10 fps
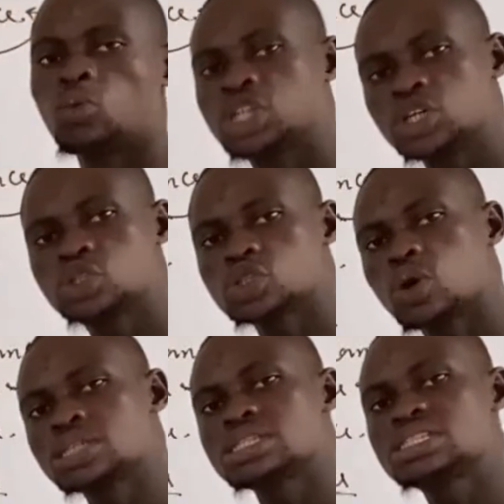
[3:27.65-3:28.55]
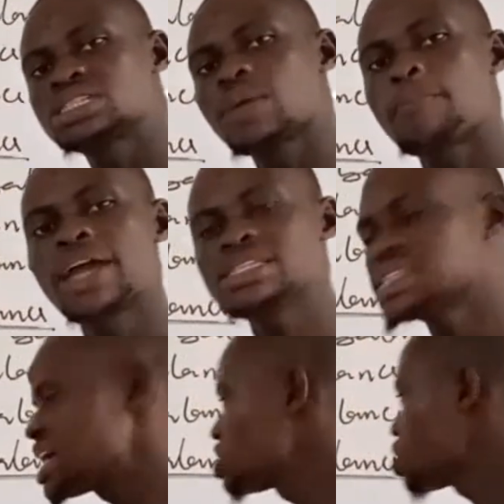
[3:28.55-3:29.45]
Due to what? The
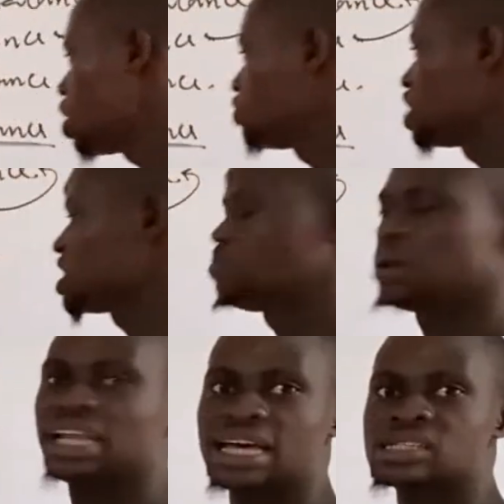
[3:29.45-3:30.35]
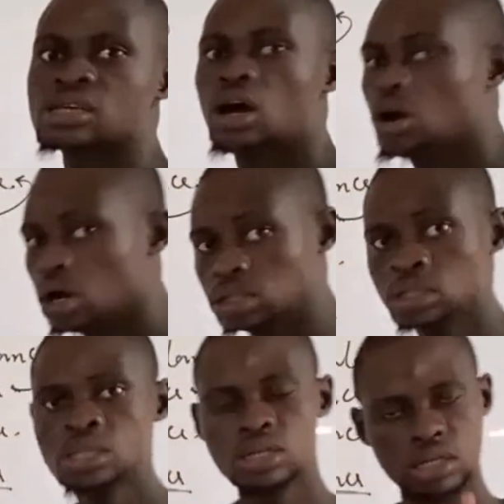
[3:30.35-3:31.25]
dependence of this balance
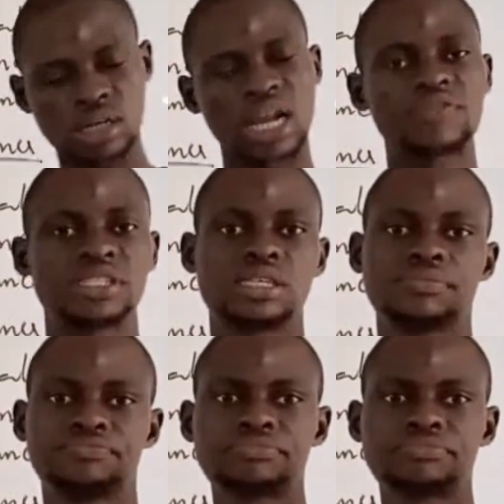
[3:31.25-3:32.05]
on gravity.